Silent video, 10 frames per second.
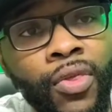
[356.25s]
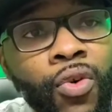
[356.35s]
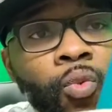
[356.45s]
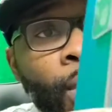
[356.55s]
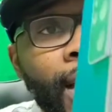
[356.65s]

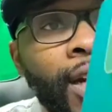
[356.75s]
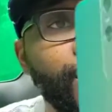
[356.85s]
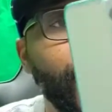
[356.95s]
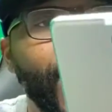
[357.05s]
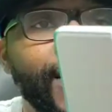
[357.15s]
The weight
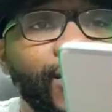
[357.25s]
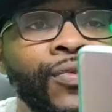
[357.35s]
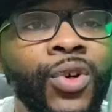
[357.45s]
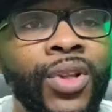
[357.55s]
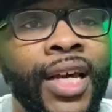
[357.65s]
of it makes
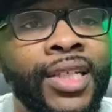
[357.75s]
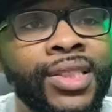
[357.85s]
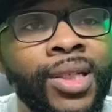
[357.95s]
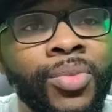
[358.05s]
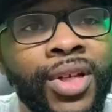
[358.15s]
it feel like
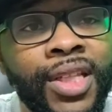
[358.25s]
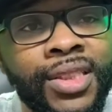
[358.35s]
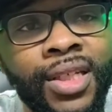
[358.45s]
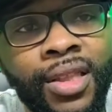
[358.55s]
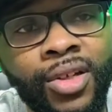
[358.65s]
it's something
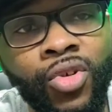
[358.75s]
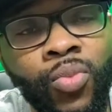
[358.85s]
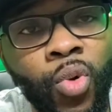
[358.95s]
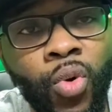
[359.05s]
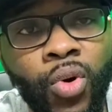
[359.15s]
that's a
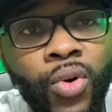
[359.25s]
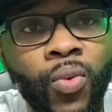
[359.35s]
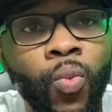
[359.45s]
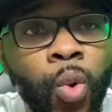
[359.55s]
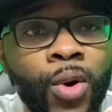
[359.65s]
little
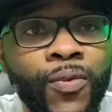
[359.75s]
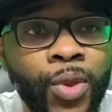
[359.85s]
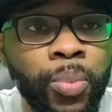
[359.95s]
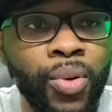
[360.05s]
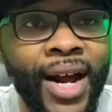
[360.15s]
more
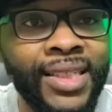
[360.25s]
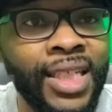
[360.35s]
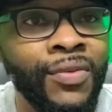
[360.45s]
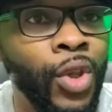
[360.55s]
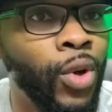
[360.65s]
worth the
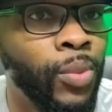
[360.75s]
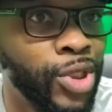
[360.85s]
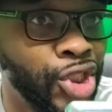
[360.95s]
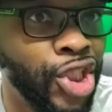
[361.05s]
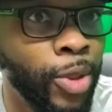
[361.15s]
price, even though it
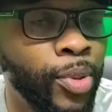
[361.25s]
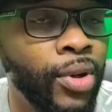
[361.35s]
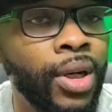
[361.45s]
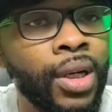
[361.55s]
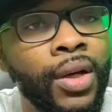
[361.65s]
was
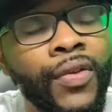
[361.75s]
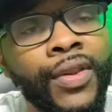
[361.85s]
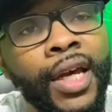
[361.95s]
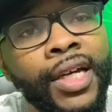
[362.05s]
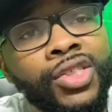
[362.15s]
cheaper than the